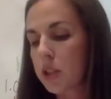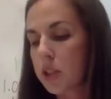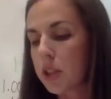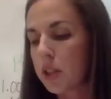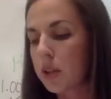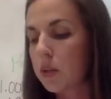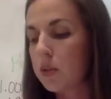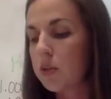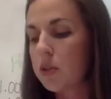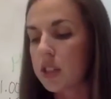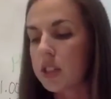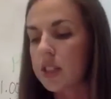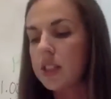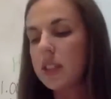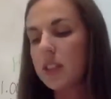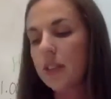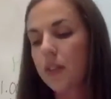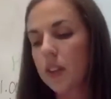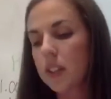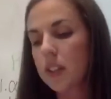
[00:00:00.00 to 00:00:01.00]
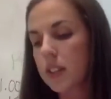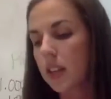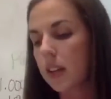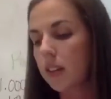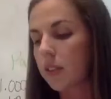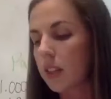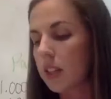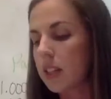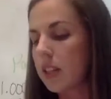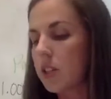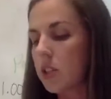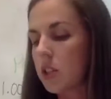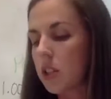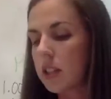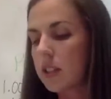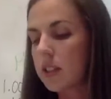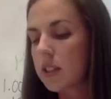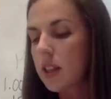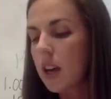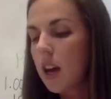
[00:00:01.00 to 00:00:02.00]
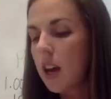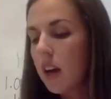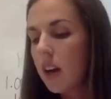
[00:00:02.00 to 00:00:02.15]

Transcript: 2, just a different set of conditions.